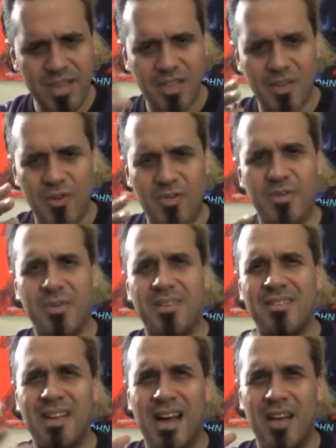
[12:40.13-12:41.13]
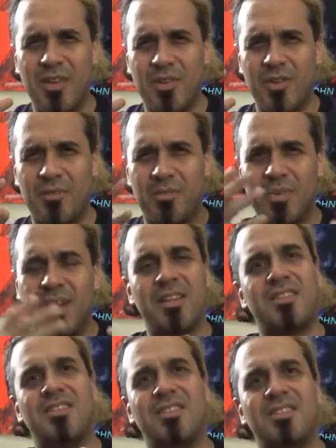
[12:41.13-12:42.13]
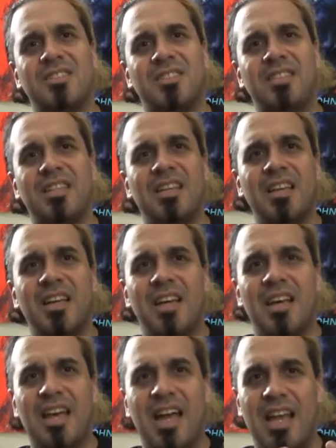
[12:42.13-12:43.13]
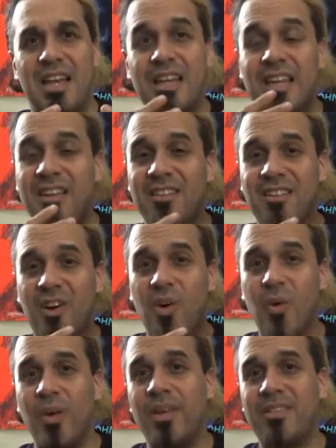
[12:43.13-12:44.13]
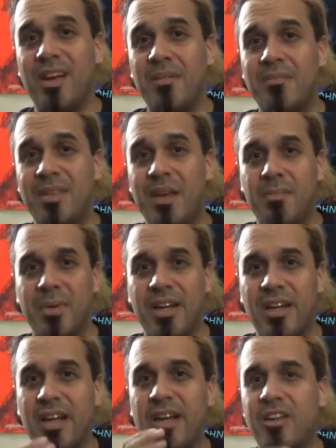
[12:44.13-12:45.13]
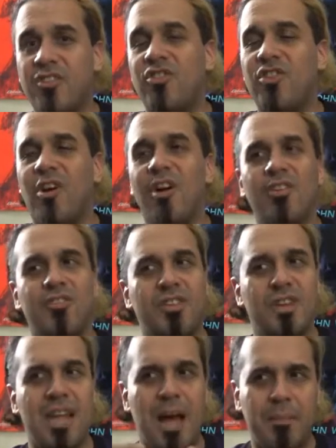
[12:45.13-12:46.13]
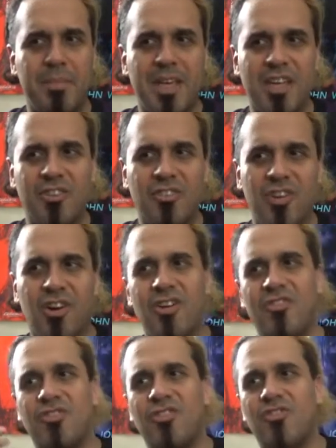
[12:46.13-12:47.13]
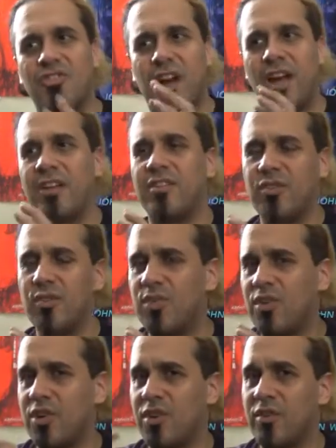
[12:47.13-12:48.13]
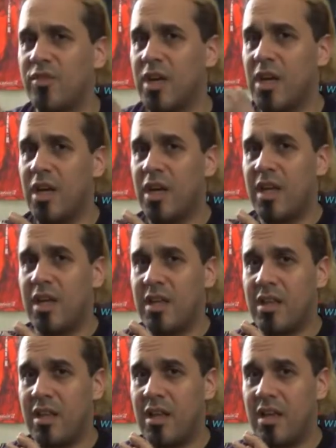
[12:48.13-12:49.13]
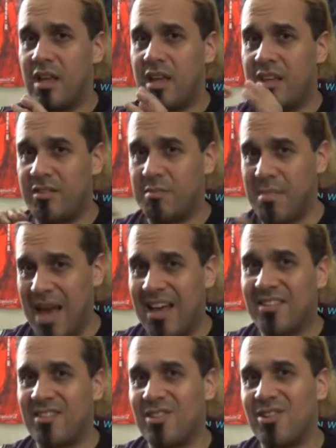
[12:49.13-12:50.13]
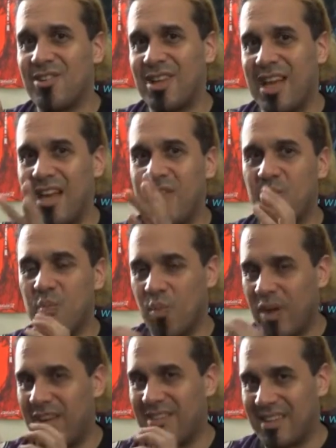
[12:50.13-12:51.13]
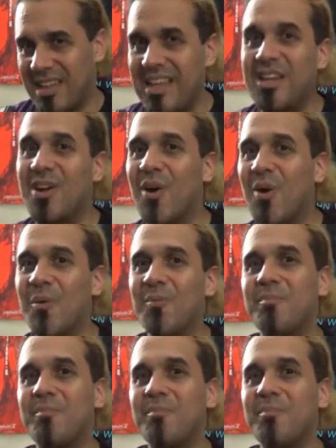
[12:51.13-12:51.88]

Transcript: go from this guy who's bloodthirsty and he's always omnipotent and in charge to not being in charge to trying to serve his master and his ego.